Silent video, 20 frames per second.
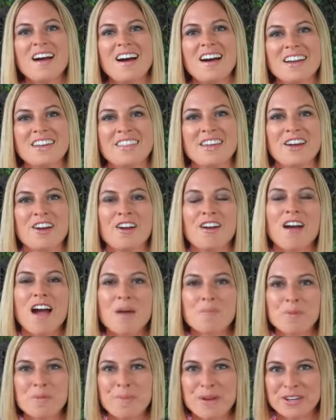Hi there,
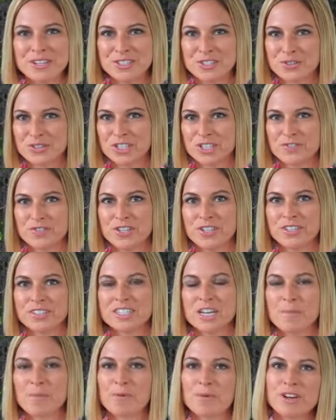I'm Rebecca
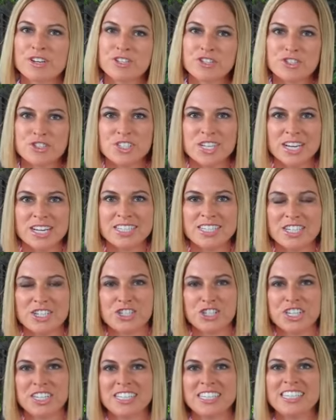Scritchfield. I'm a registered
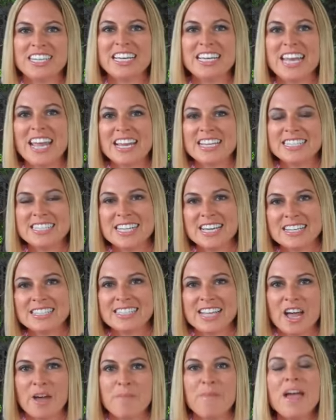dietitian, and
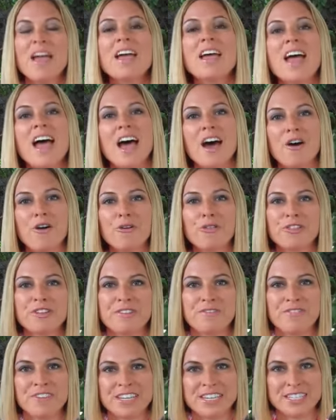ACSM health
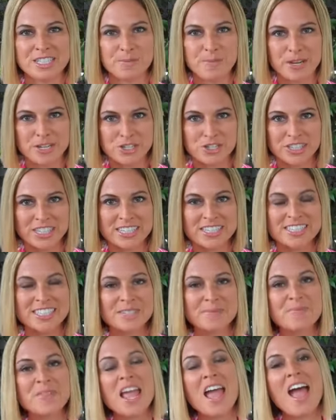and fitness
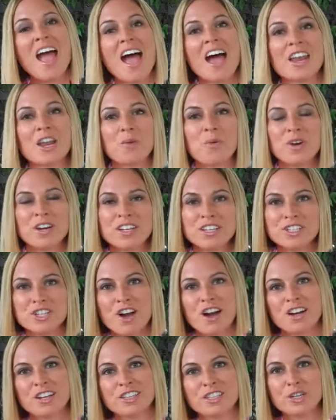specialist. And I wanted to
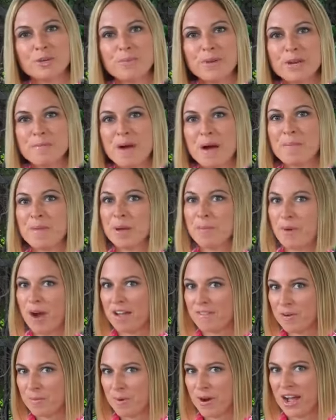talk a little bit about my
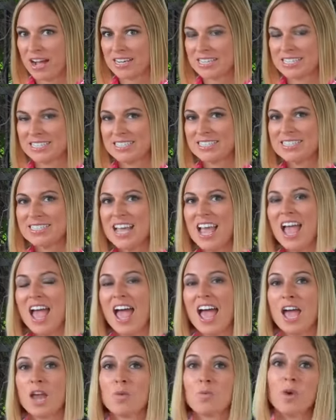private practice
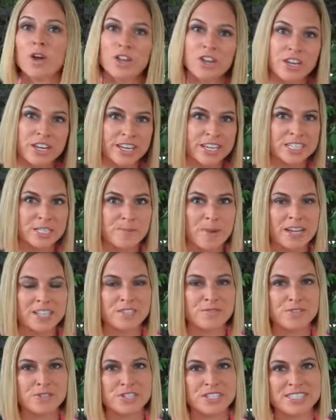and what you can
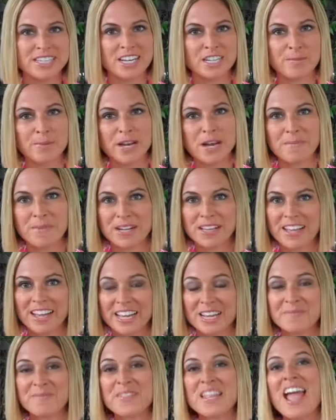expect if you decide to become a
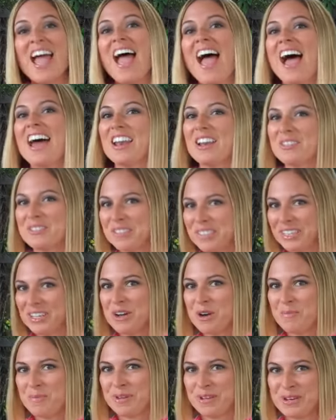client. And I really
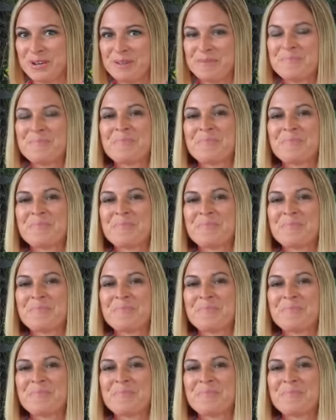hope you do.